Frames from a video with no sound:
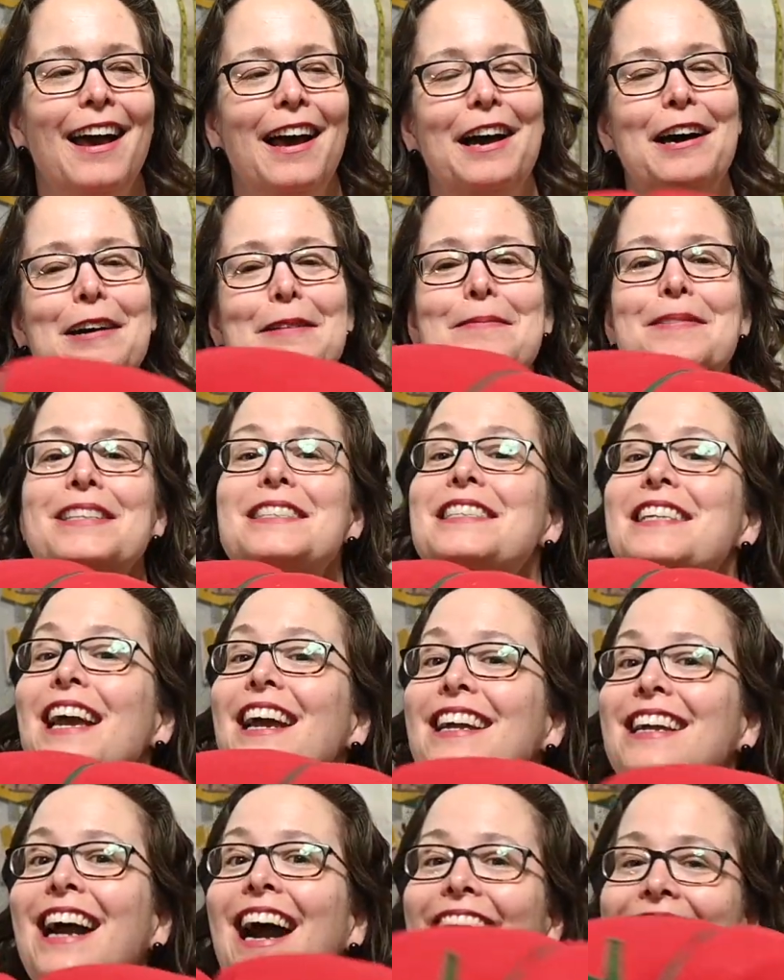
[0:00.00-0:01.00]
It's the
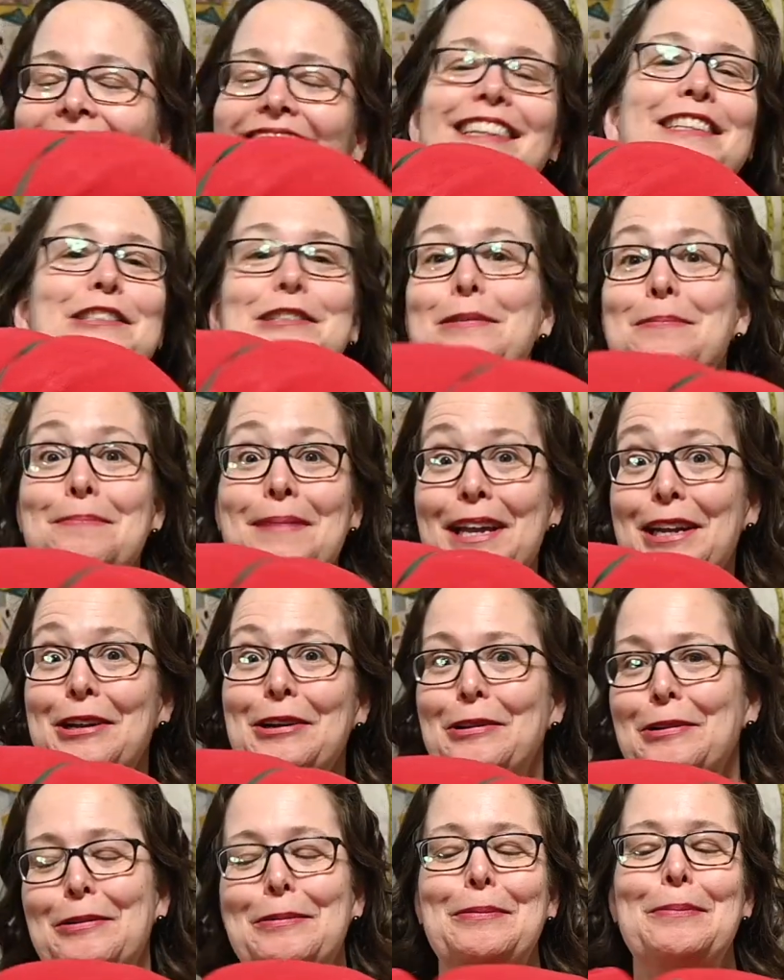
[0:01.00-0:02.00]
iconic
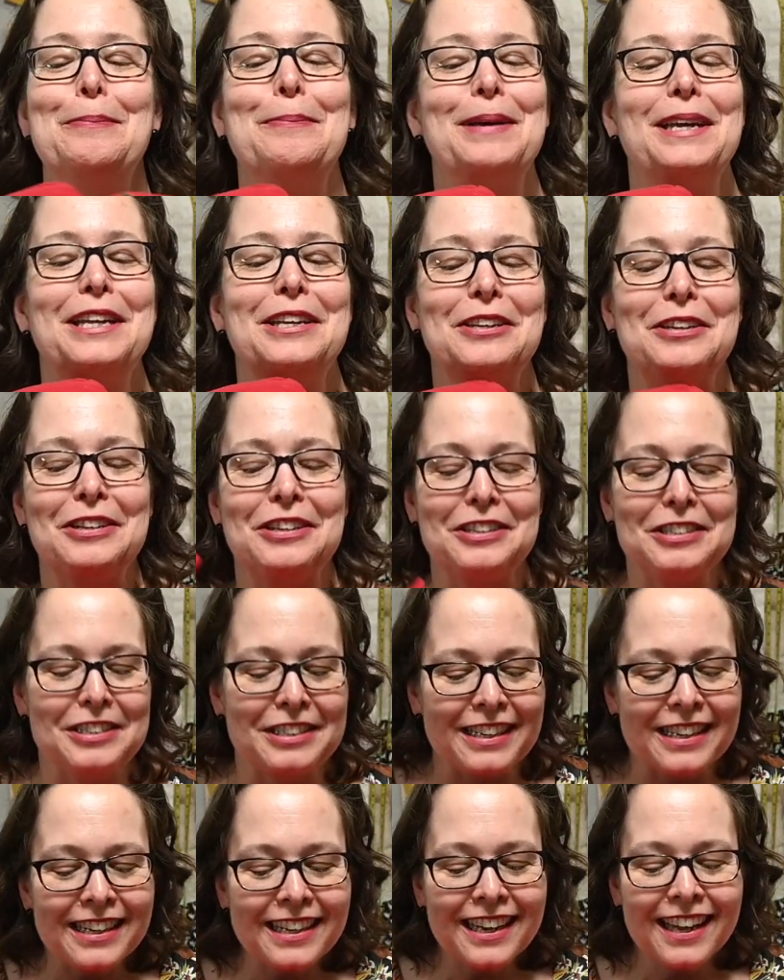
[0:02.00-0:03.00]
tomato
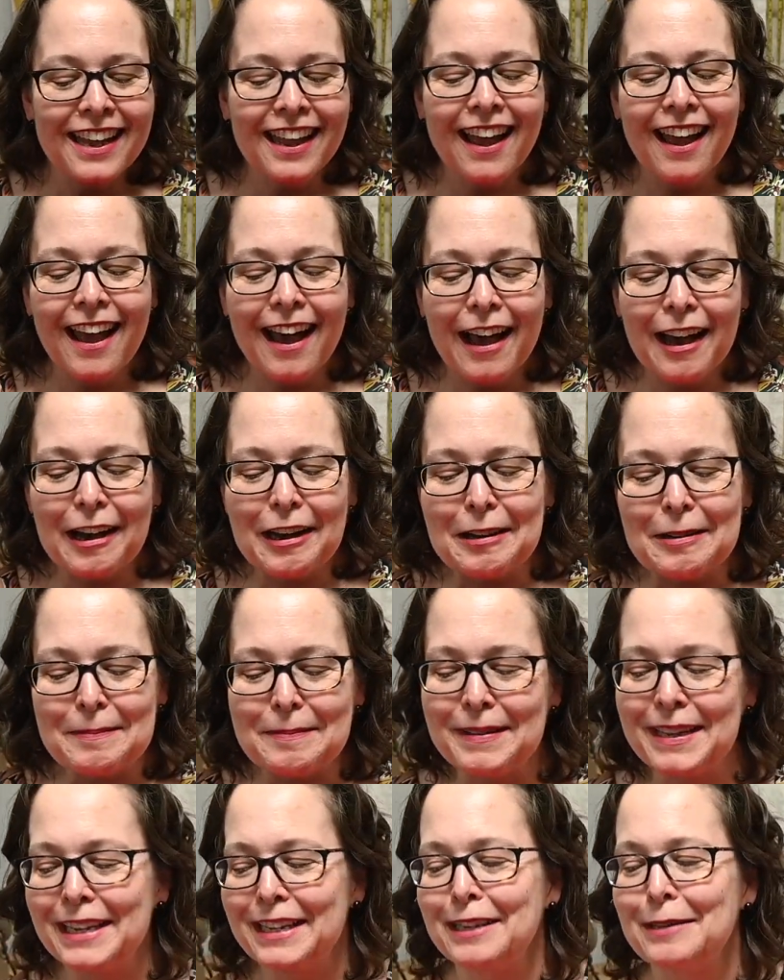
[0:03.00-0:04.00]
pincushion,
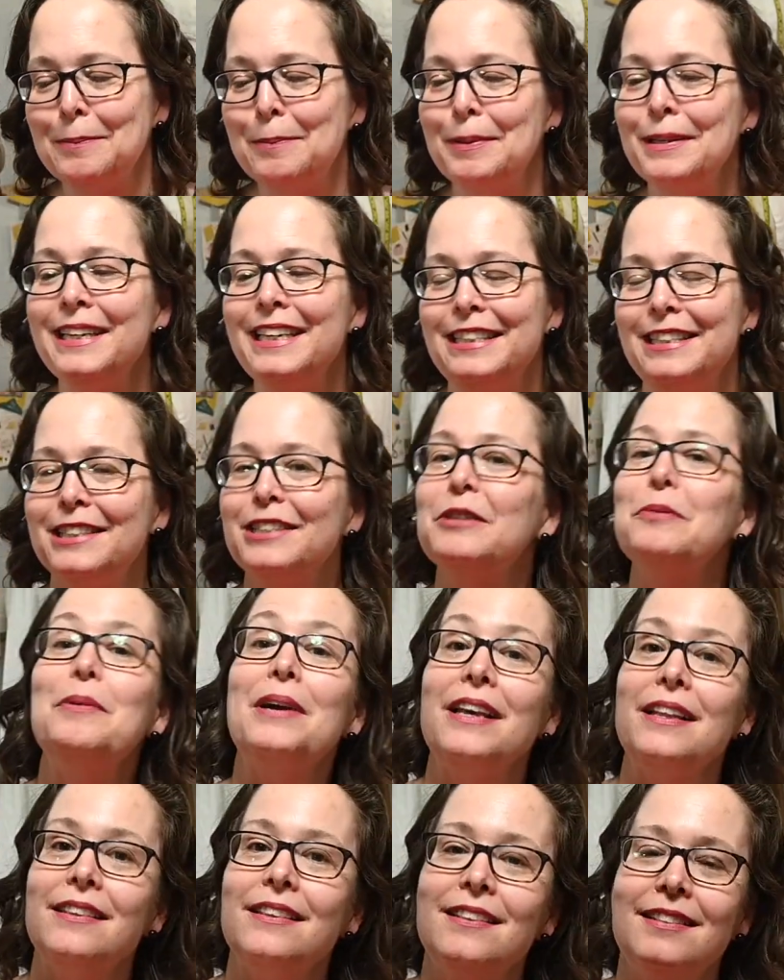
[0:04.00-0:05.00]
complete
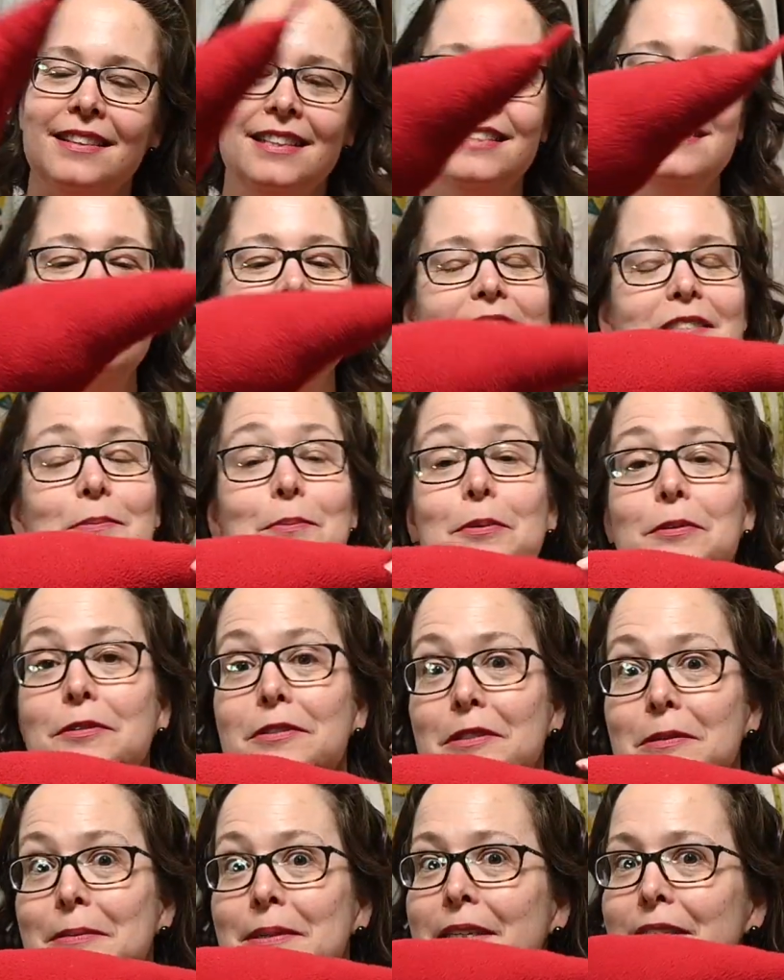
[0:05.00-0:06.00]
with, this is
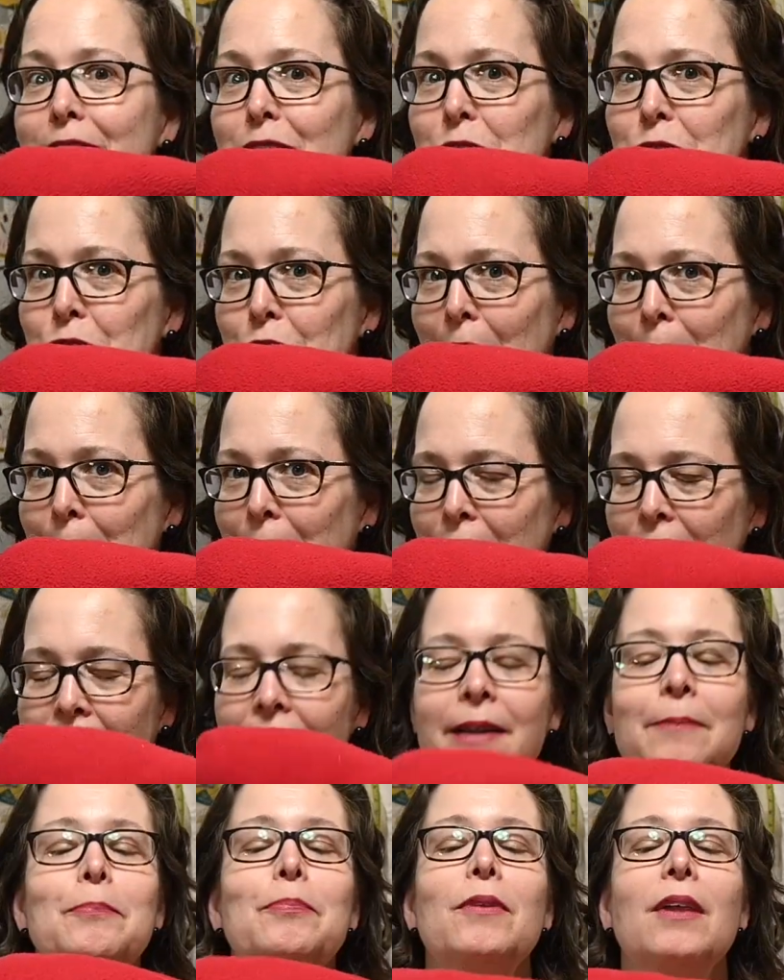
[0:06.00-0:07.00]
supposed to be a
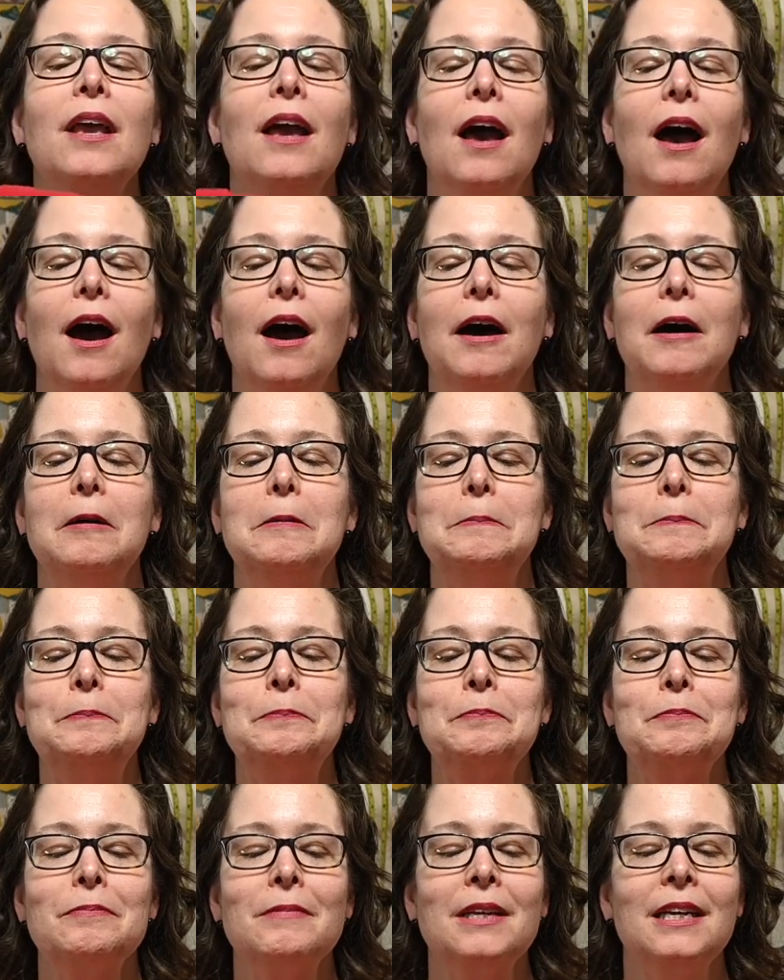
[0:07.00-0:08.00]
strawberry.
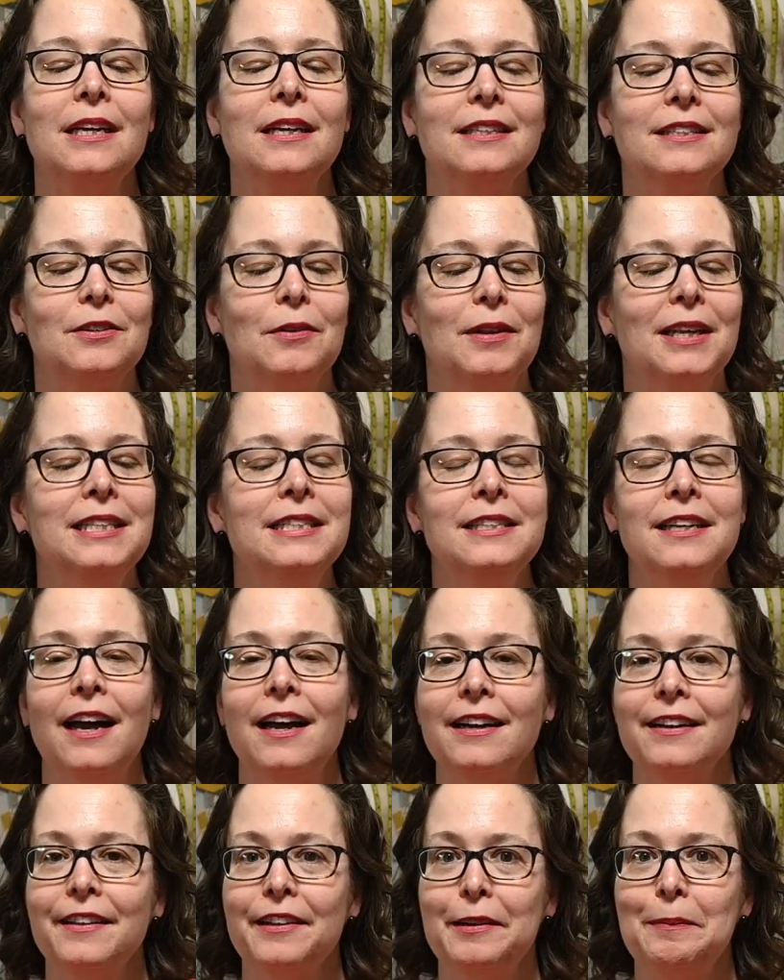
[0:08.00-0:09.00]
So let's
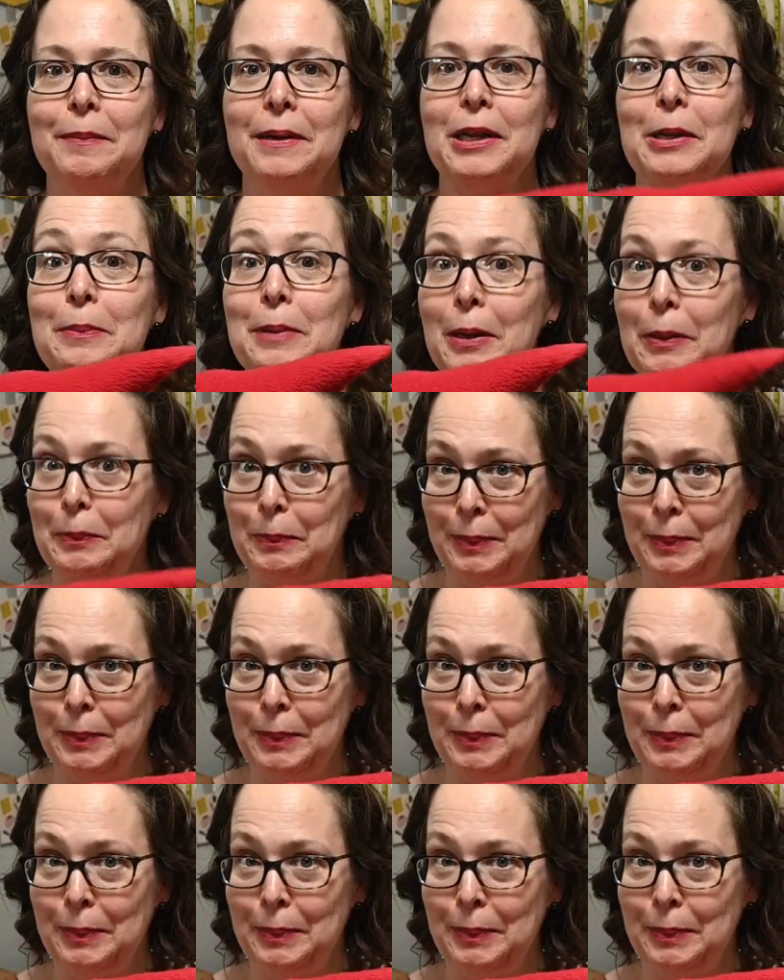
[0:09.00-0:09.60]
talk a little bit about